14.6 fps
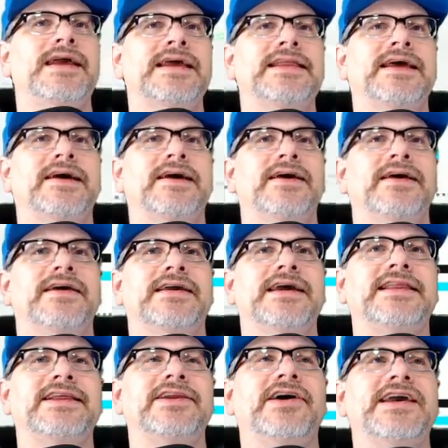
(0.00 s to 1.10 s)
I get the
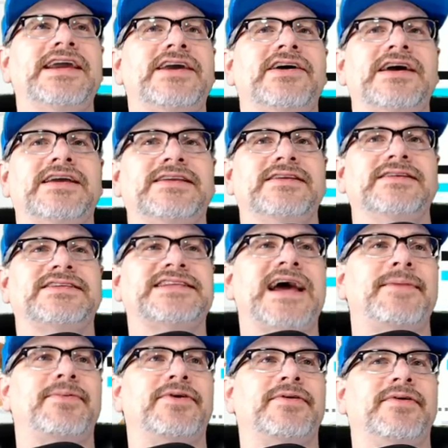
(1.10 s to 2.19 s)
get the Donkey Kong
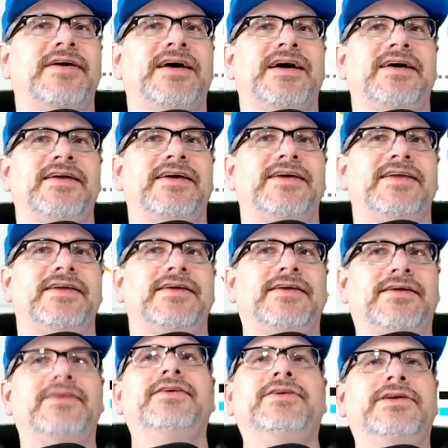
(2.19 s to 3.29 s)
stomper. Uh,
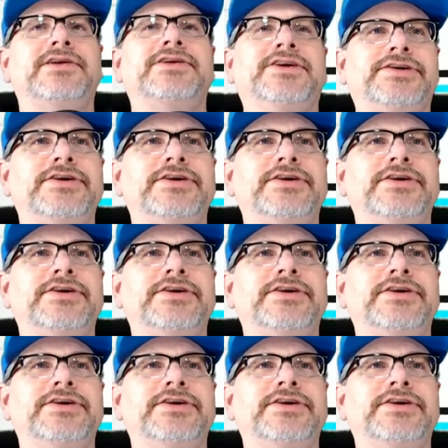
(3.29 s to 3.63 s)
uh.